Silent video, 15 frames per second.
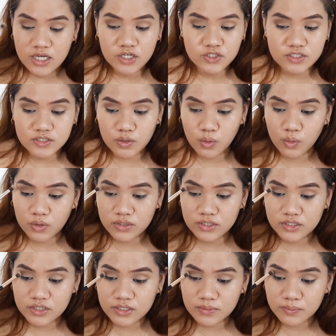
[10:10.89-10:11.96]
Just hold
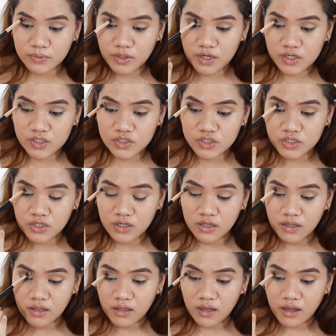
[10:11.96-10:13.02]
your brush
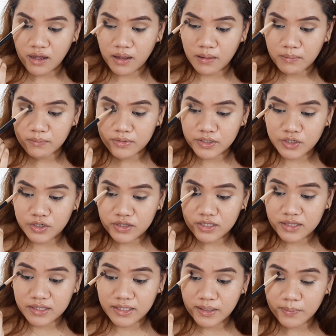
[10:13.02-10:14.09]
near the
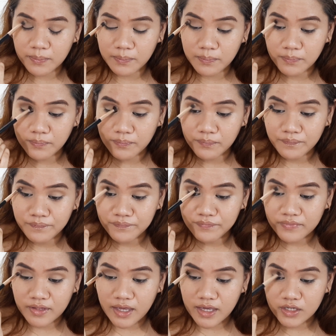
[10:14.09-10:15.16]
tip
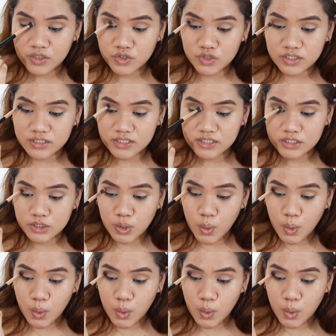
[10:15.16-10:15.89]
and just,